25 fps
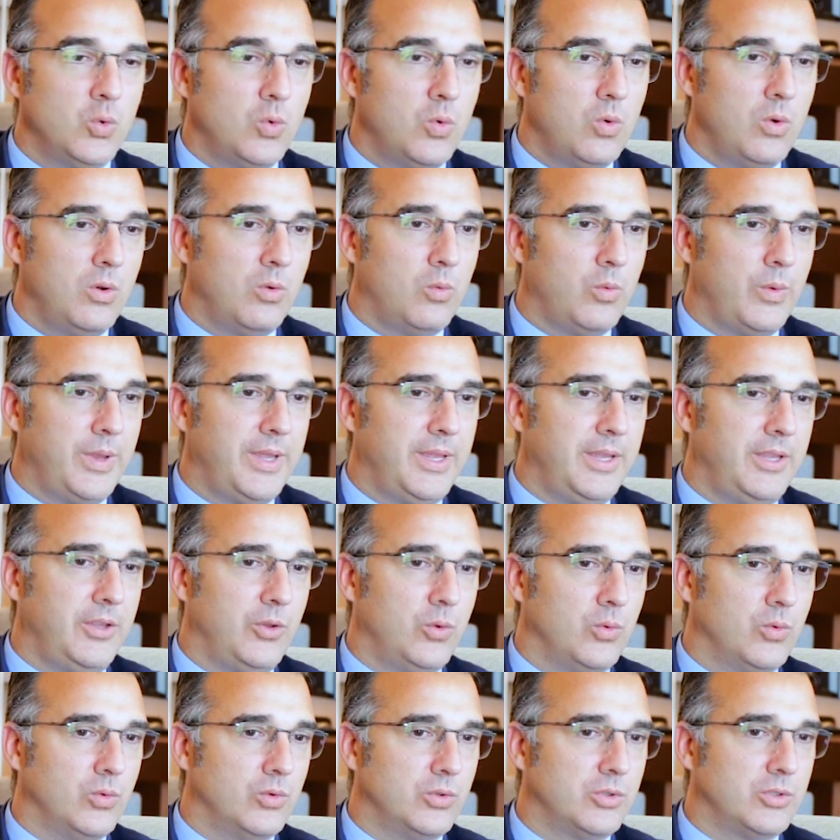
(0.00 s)
tool we
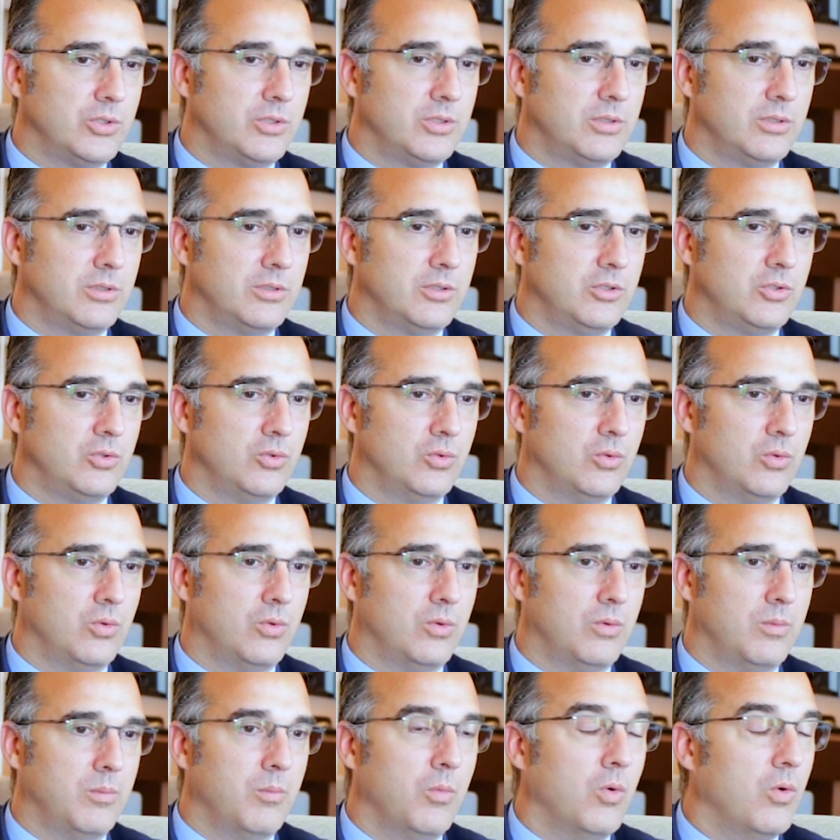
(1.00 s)
use
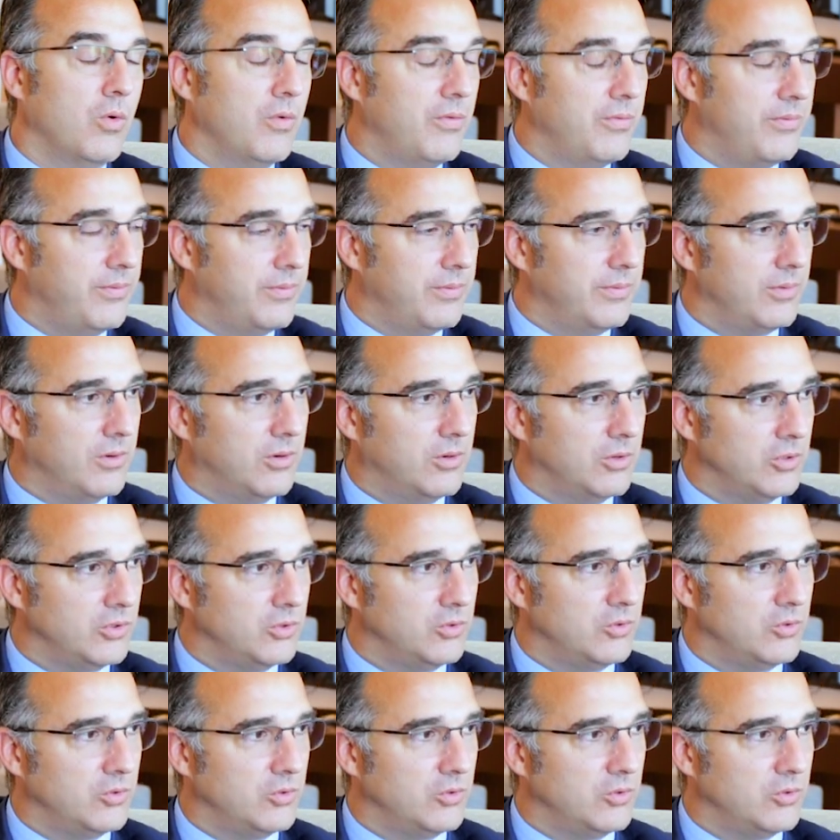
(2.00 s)
to move or